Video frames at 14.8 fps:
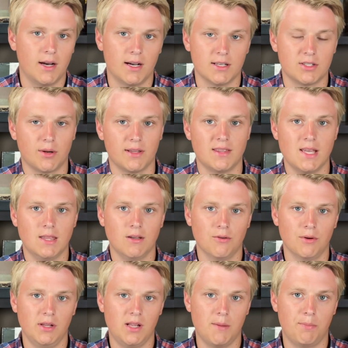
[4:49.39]
So I think they're
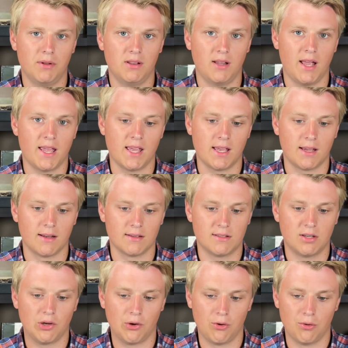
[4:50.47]
really playing
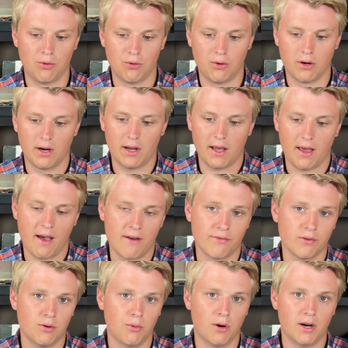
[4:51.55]
to
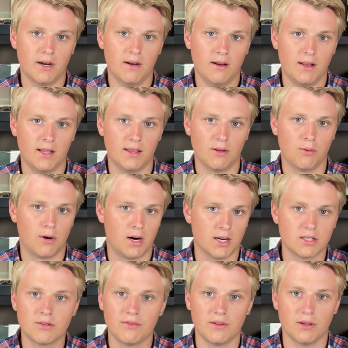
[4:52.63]
everyone in the
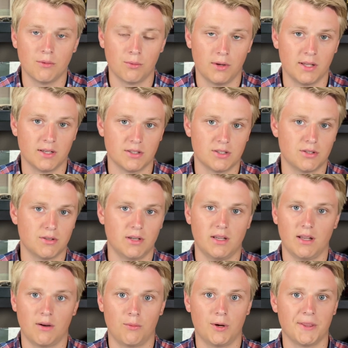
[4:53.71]
watch industry
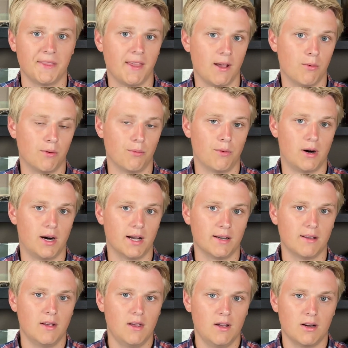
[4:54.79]
and what they would want,
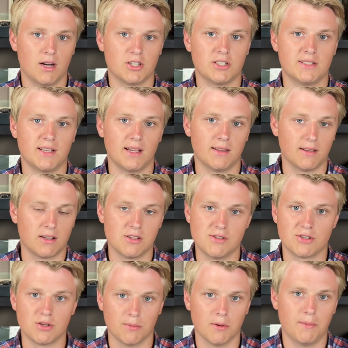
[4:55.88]
or I should say the
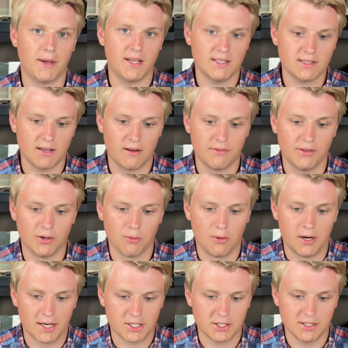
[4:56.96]
consumer base of their
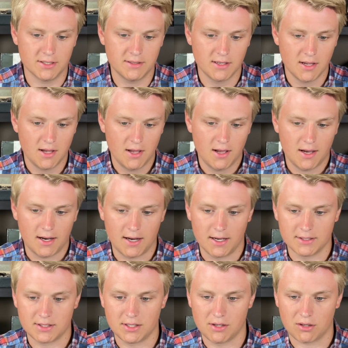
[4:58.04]
watches.
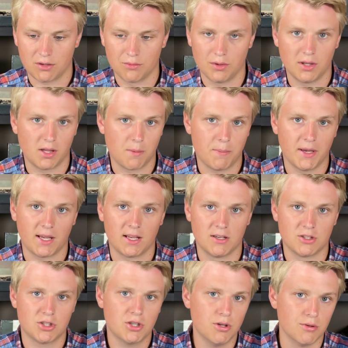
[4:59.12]
So you can really pick and
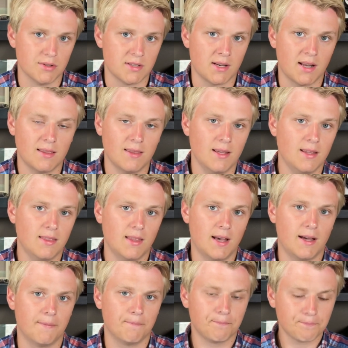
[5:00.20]
choose. And I think
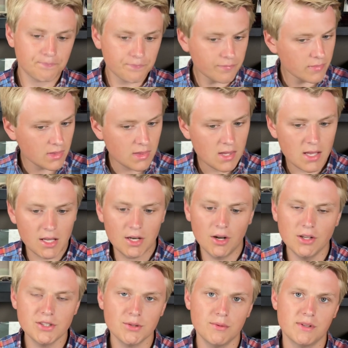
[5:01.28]
that it
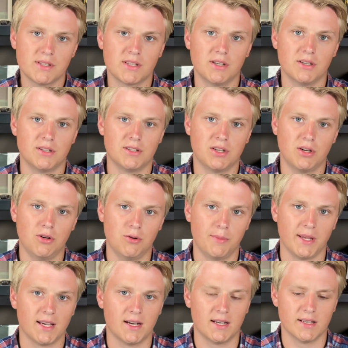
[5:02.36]
also is good too
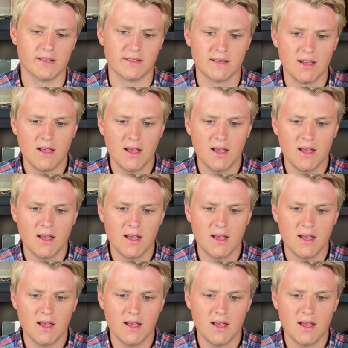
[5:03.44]
because